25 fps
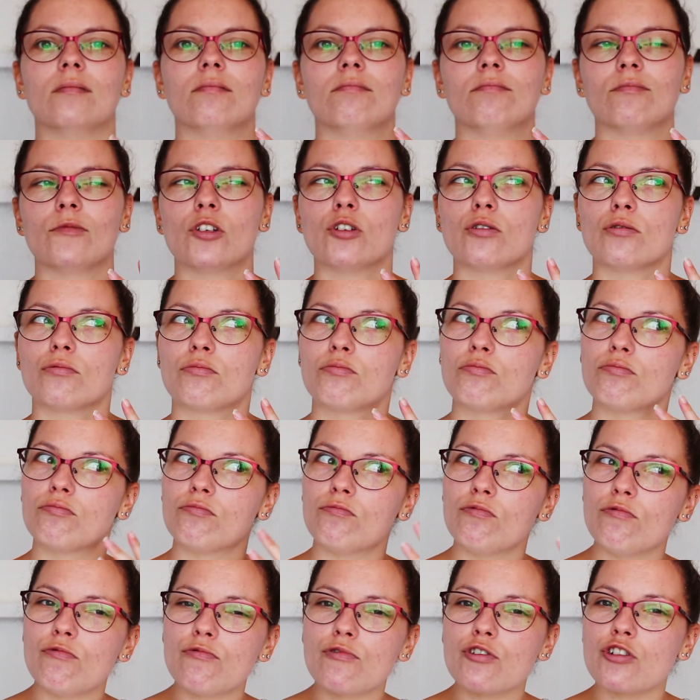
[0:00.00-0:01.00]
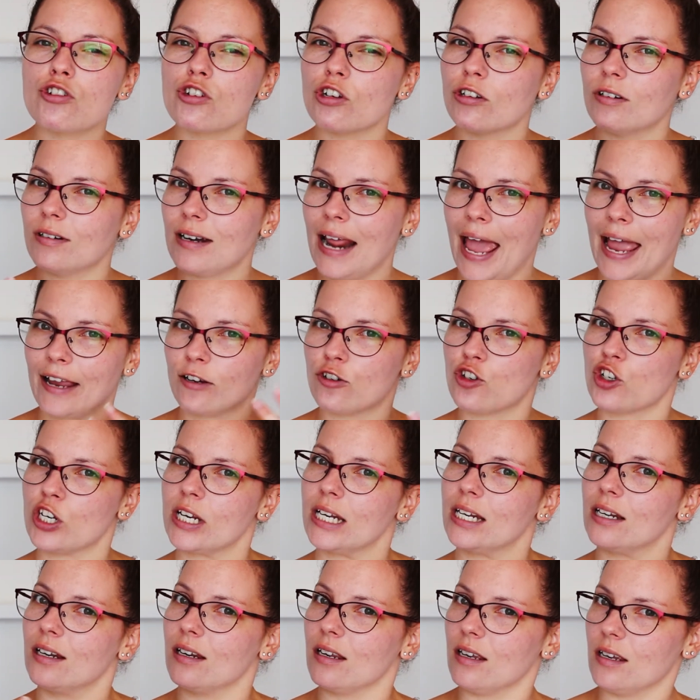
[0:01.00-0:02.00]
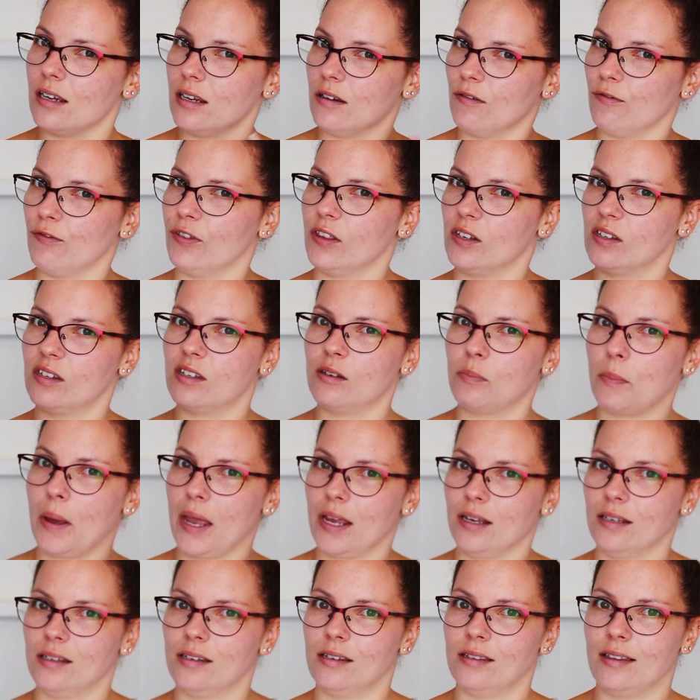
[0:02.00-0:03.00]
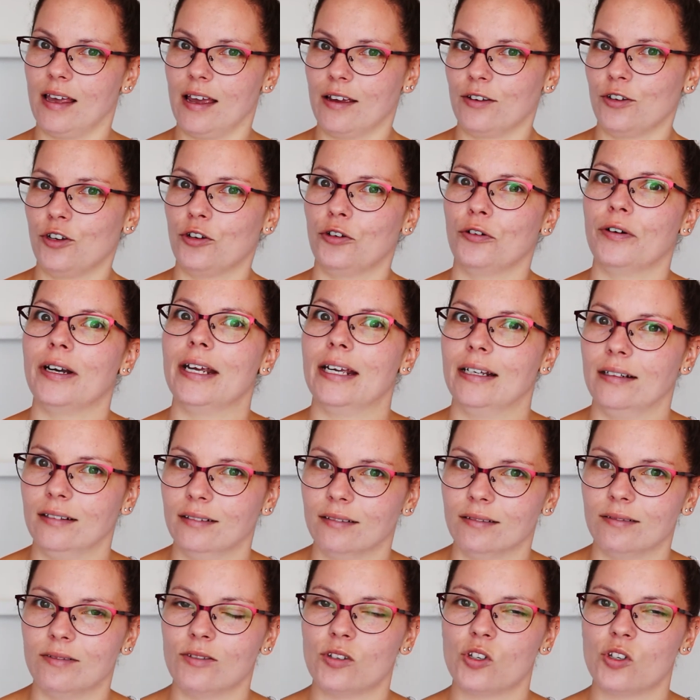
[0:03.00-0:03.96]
you shouldn't actually leave the space that you're in.